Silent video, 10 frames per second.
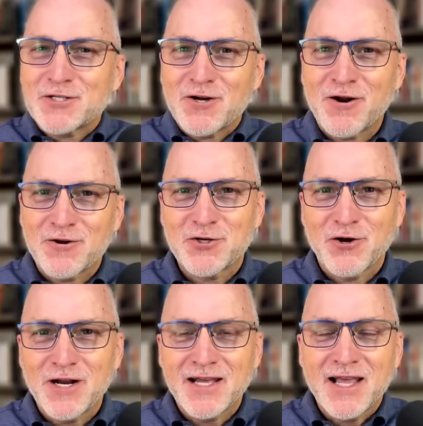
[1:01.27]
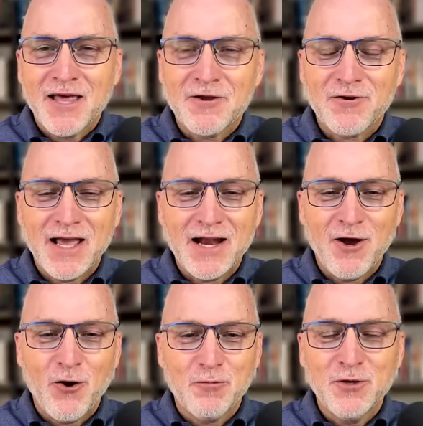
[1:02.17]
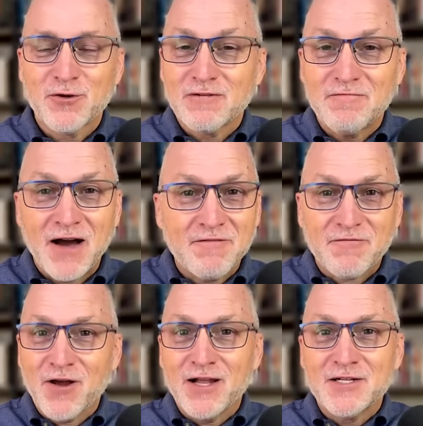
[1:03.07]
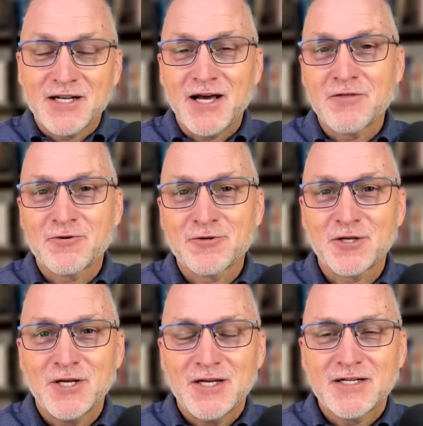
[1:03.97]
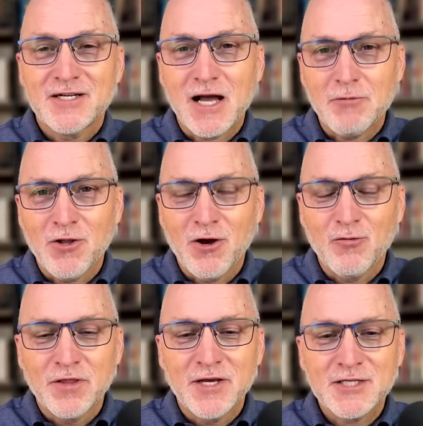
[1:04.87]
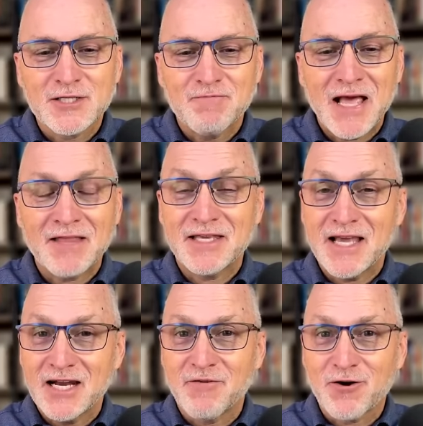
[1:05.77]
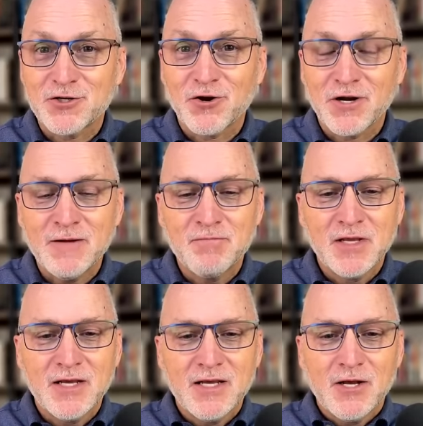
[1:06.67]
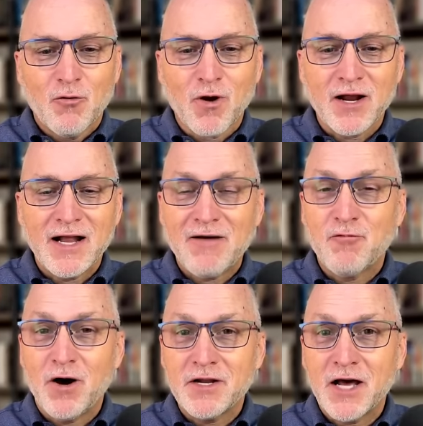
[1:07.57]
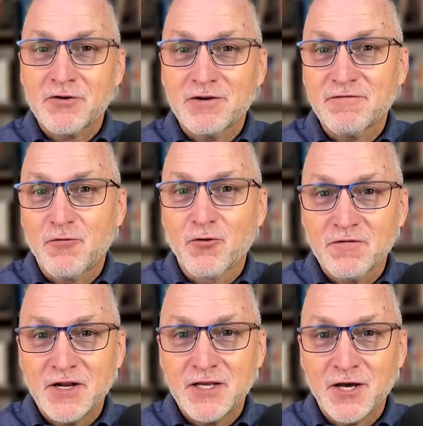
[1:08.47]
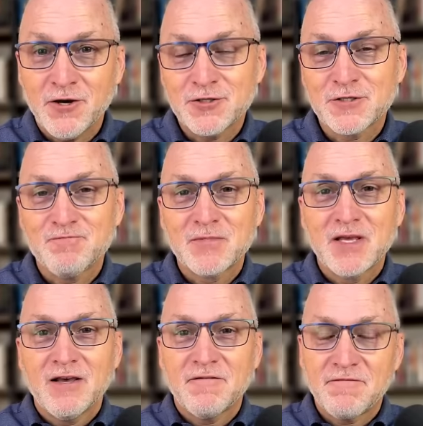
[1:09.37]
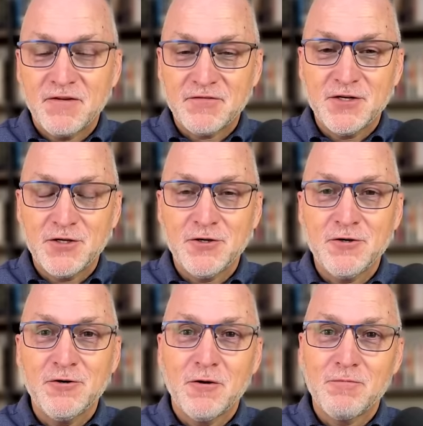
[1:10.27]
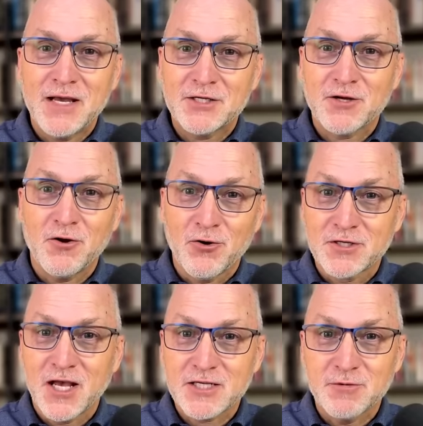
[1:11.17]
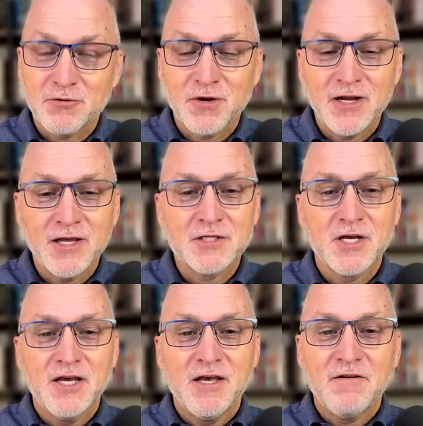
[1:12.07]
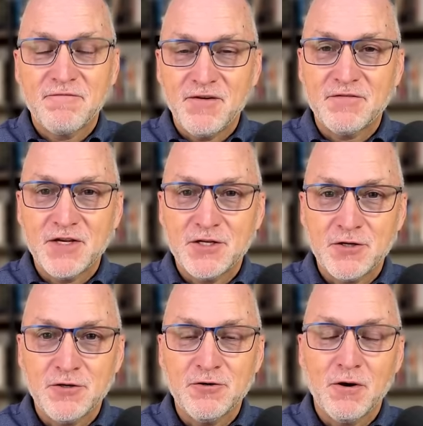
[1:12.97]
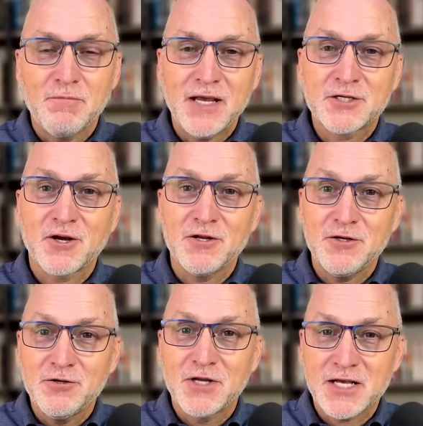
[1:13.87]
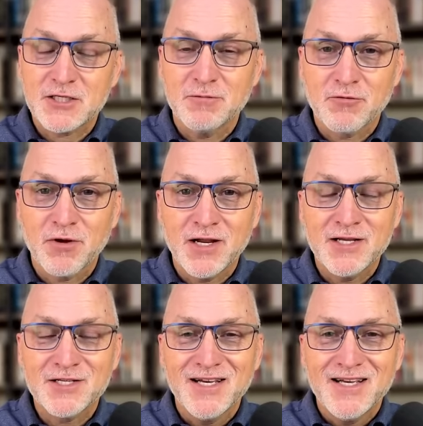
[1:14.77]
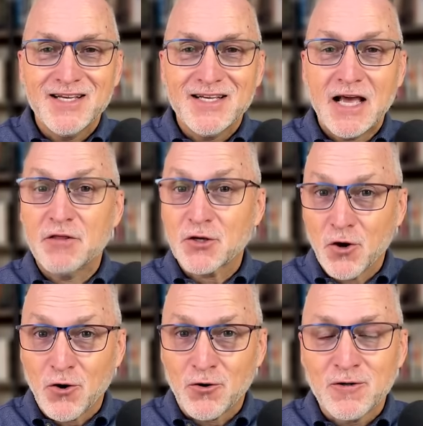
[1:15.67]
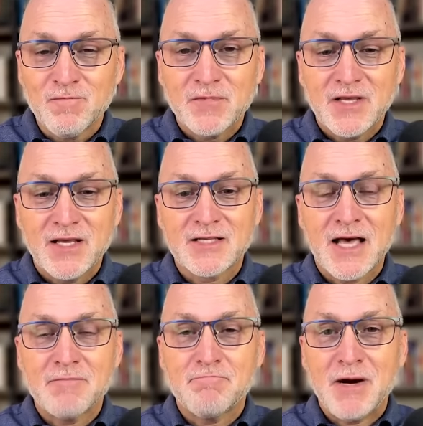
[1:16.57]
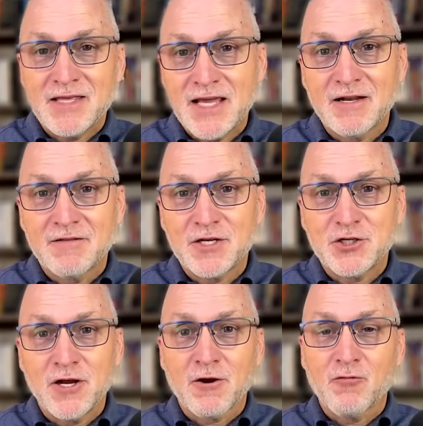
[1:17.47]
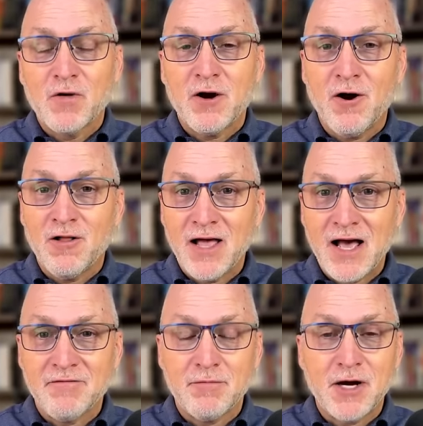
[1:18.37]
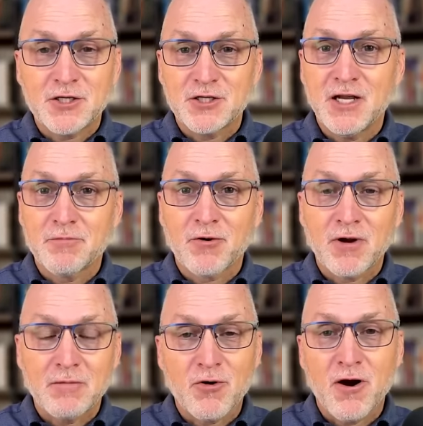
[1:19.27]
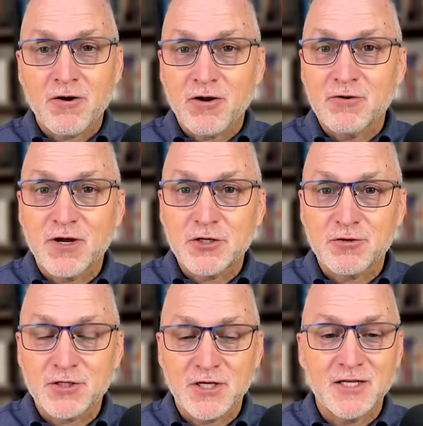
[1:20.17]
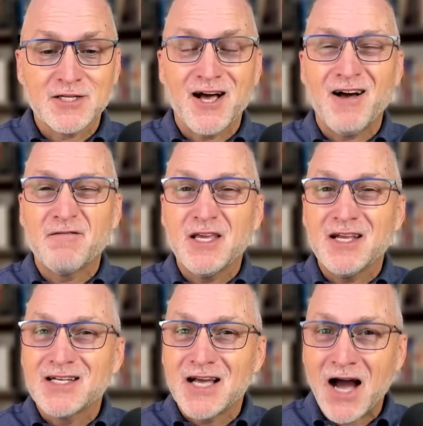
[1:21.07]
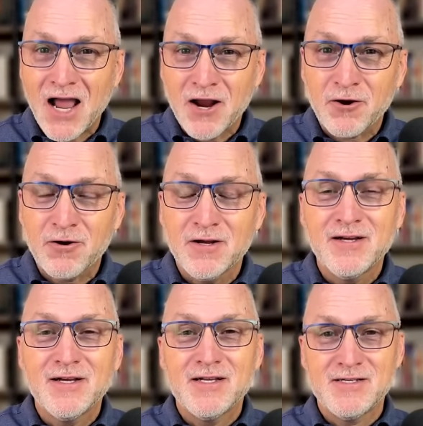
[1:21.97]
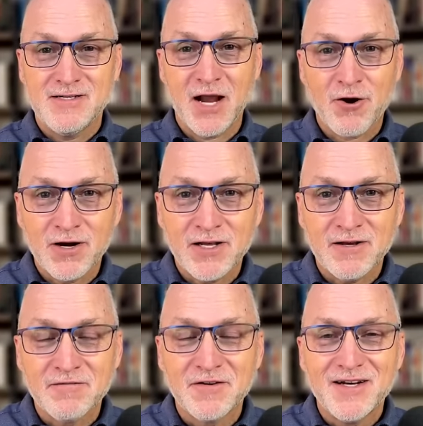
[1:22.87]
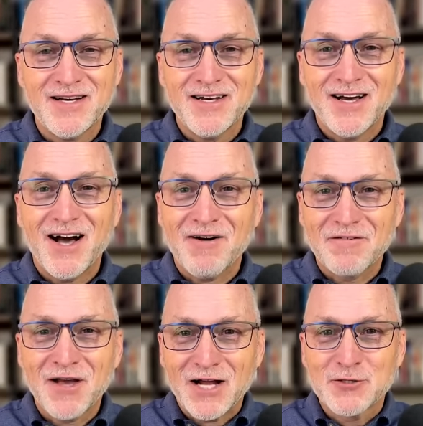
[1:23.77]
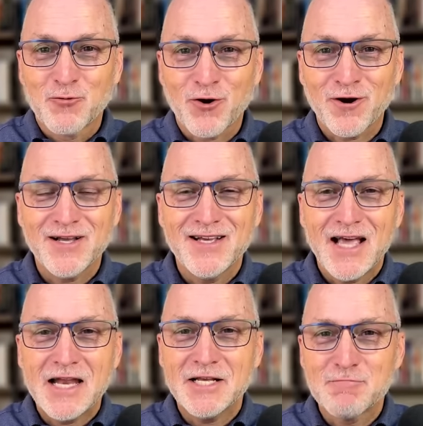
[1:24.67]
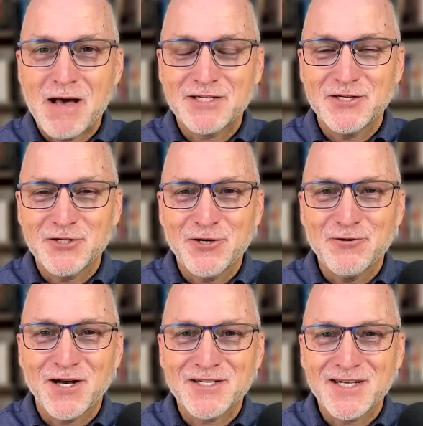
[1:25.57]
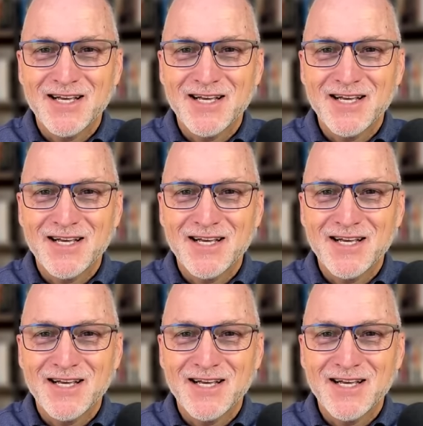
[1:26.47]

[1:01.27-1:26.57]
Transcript: start our journey together, and I hope you'll invite friends and others to come along with us. At the end of our journey, we're going to have 104 videos, 52 based on Old Testament readings, 52 based on New Testament readings. And the goal is that by the end of this year, we all have a much deeper and broader and richer sense of the entire narrative of God's Word and His message to us.